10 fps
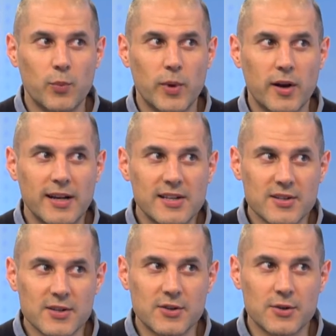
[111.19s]
When I
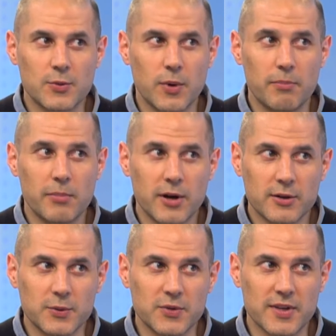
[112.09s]
listen to what
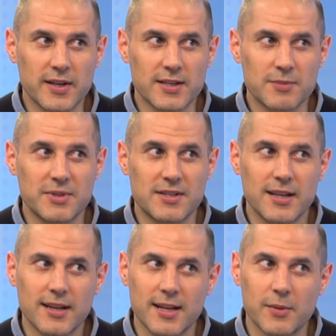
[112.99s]
Merkel says,
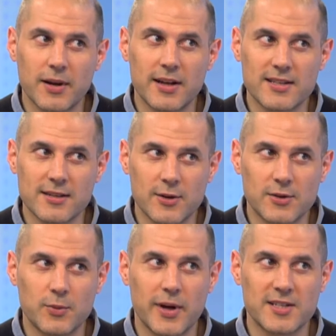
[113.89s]
particularly when I listen, though,
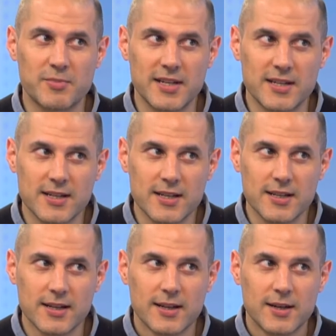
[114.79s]
to what
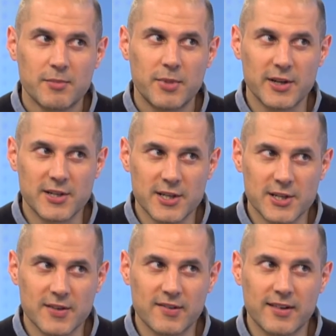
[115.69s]
SPD
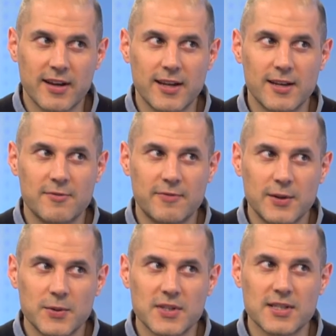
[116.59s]
politicians say, it
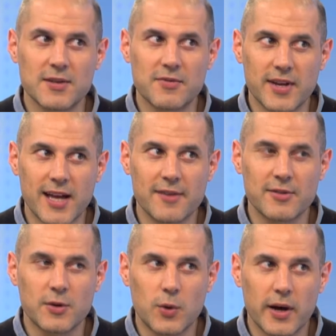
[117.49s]
feels as if they
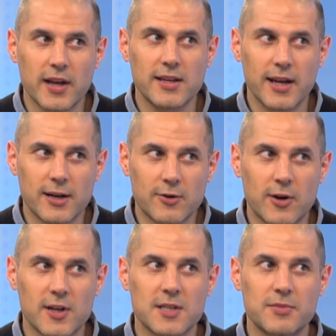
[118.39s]
haven't quite yet
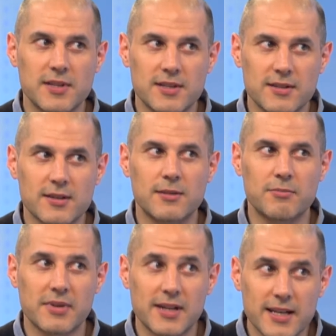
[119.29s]
grasped this is a
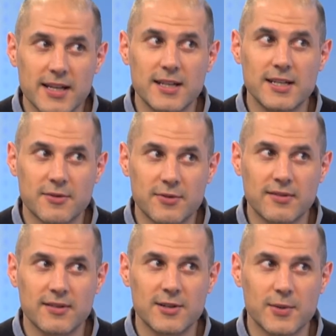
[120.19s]
completely
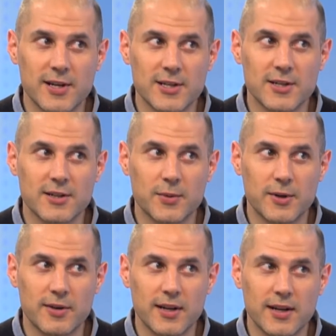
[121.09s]
different situation that
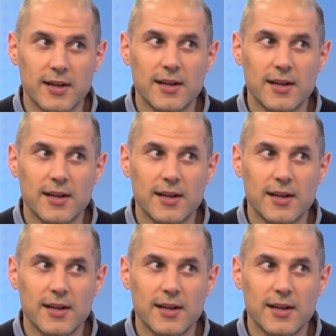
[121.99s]
we're in,